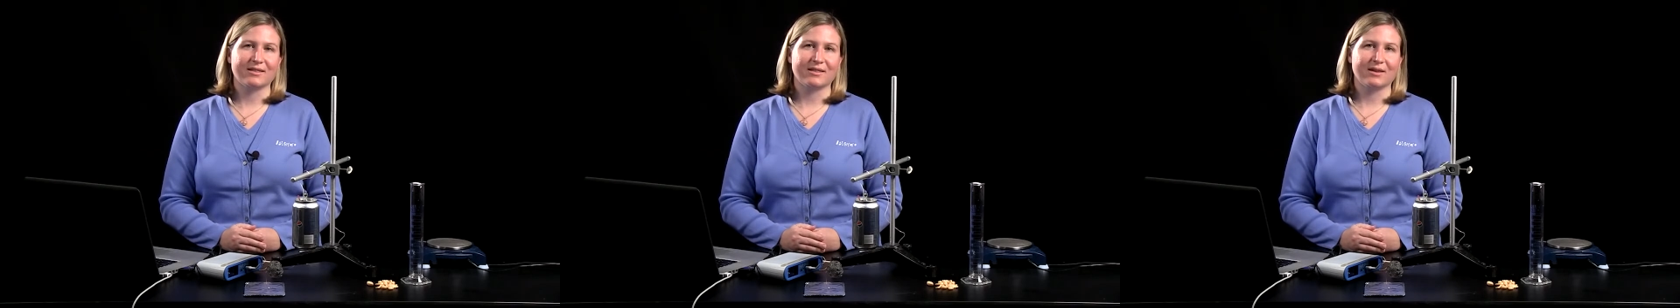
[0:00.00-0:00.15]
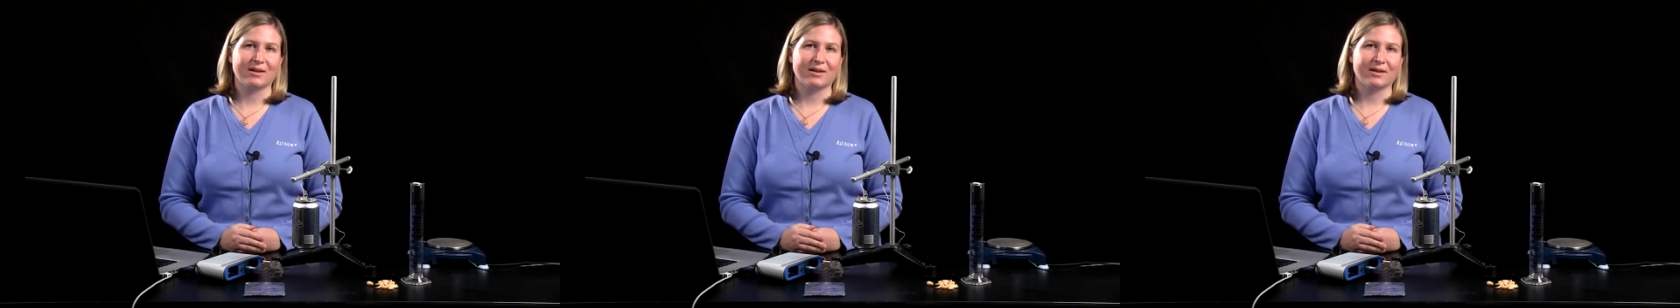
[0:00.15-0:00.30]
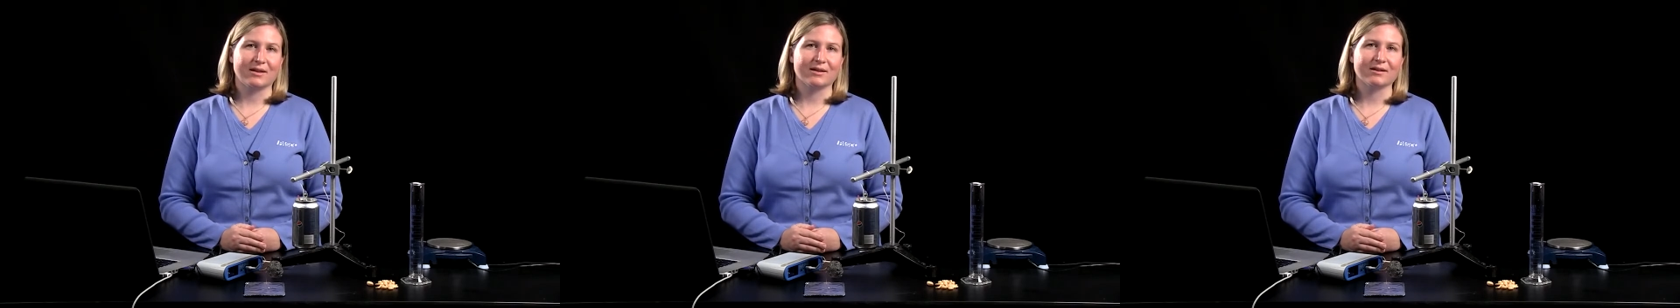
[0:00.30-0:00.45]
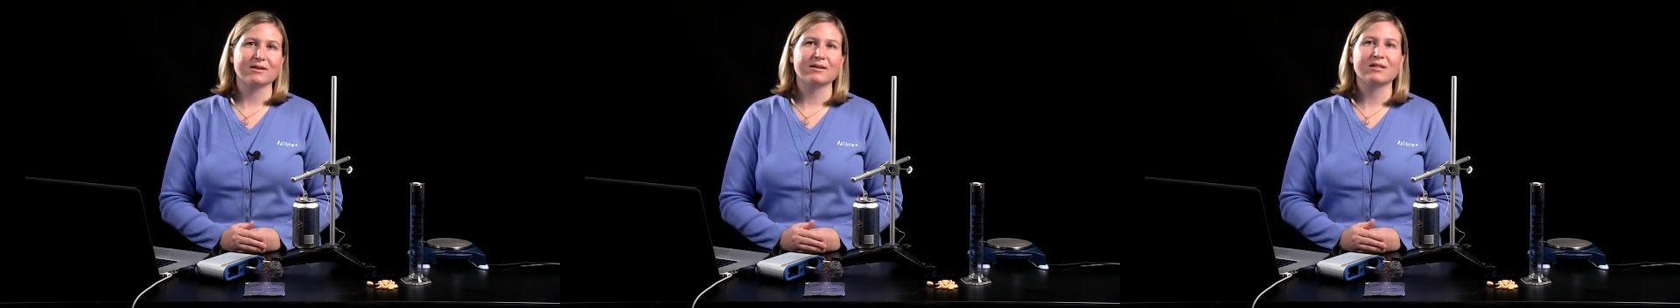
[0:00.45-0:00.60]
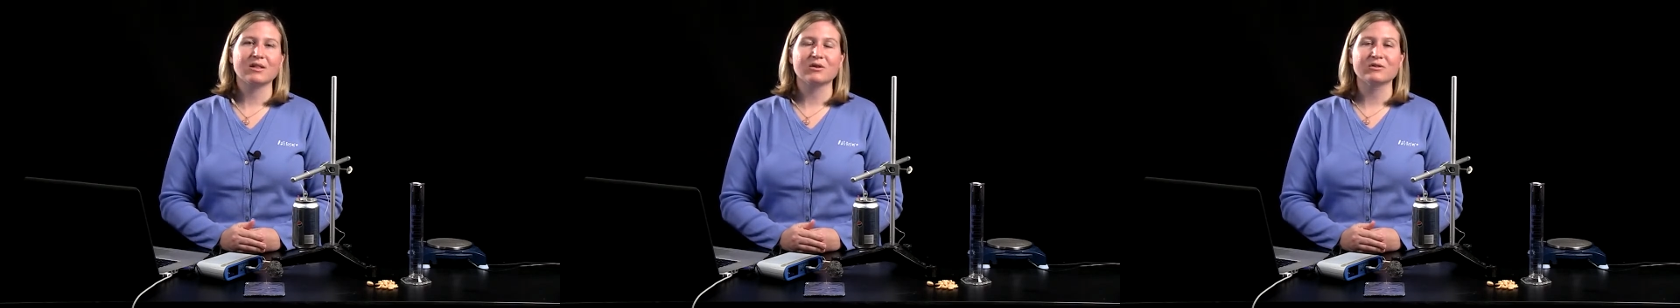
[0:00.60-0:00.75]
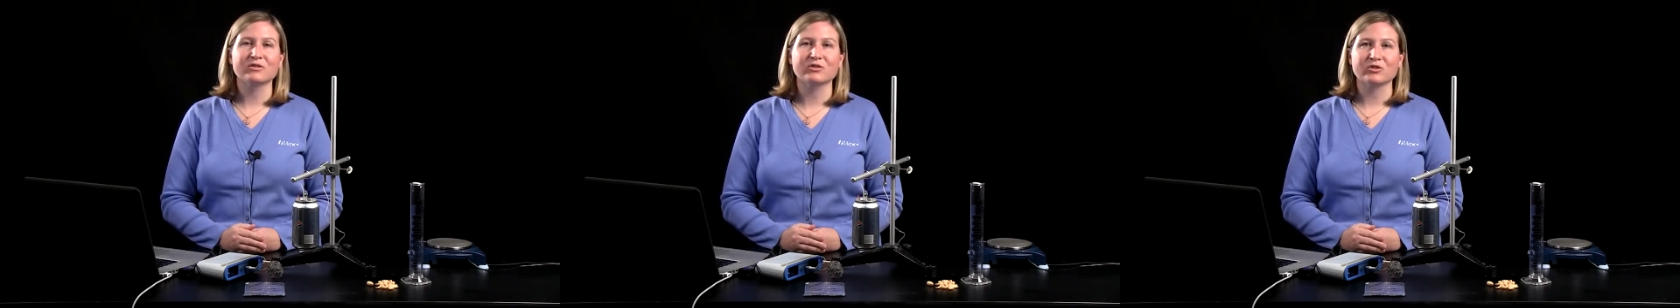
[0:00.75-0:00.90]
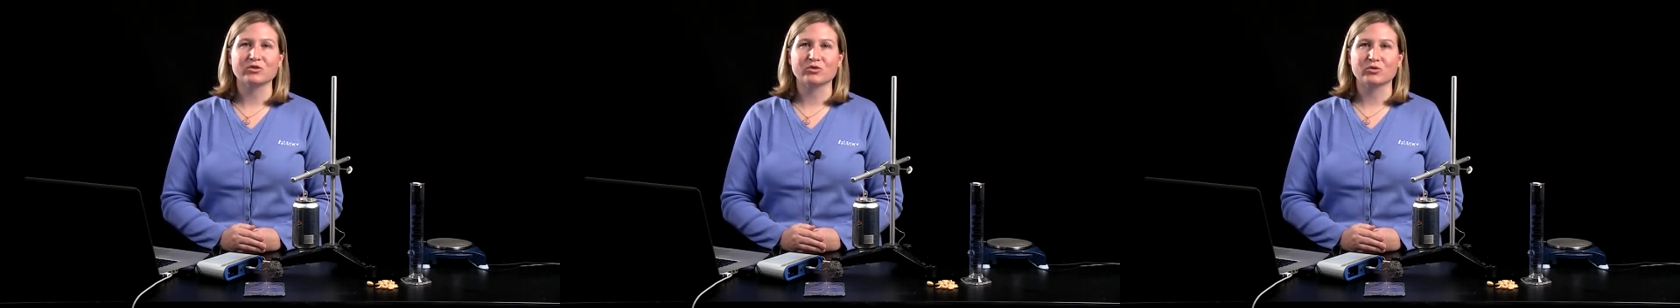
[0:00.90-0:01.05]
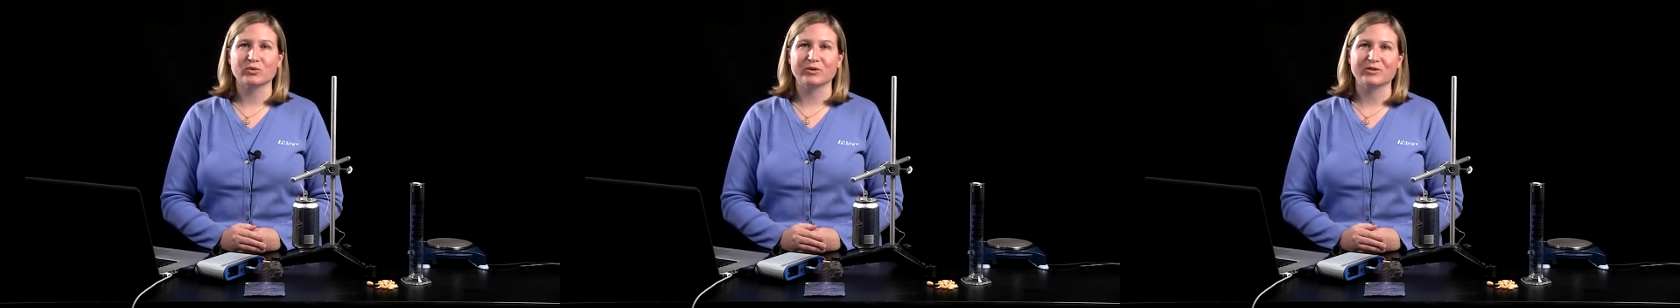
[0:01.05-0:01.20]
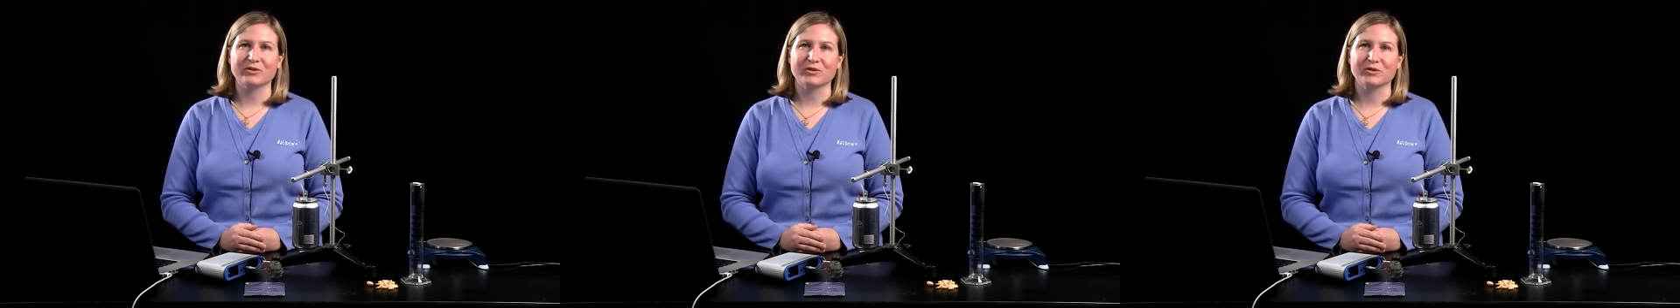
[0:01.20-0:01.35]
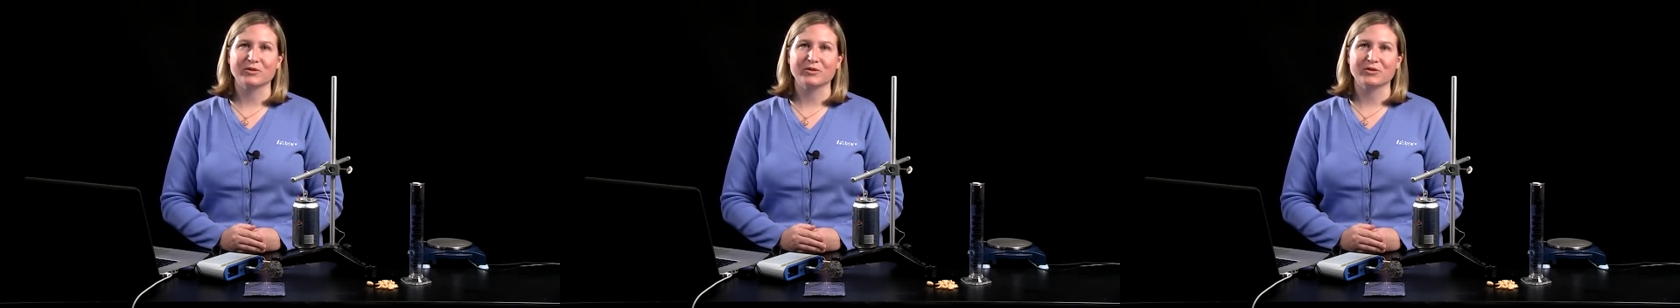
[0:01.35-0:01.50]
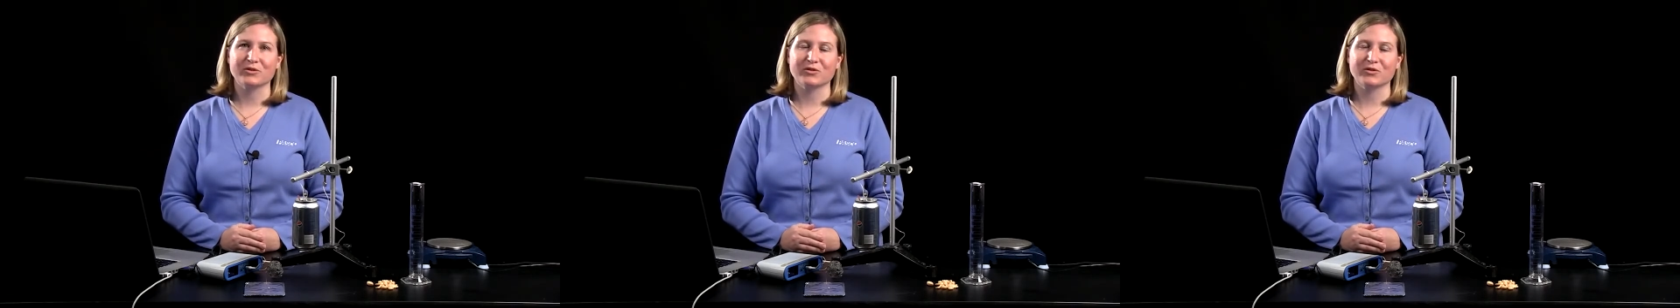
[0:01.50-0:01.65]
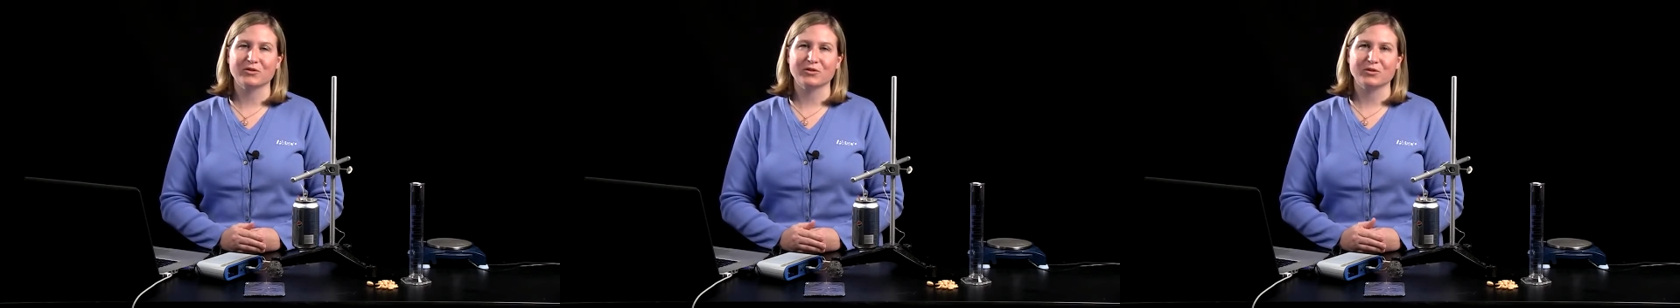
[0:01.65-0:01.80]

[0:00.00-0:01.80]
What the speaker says: the closest results